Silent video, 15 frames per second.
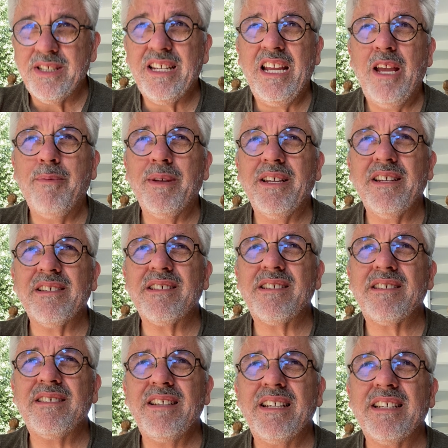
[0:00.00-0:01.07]
to him it
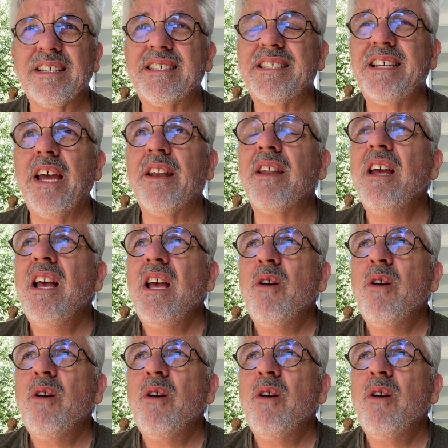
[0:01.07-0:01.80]
is sin,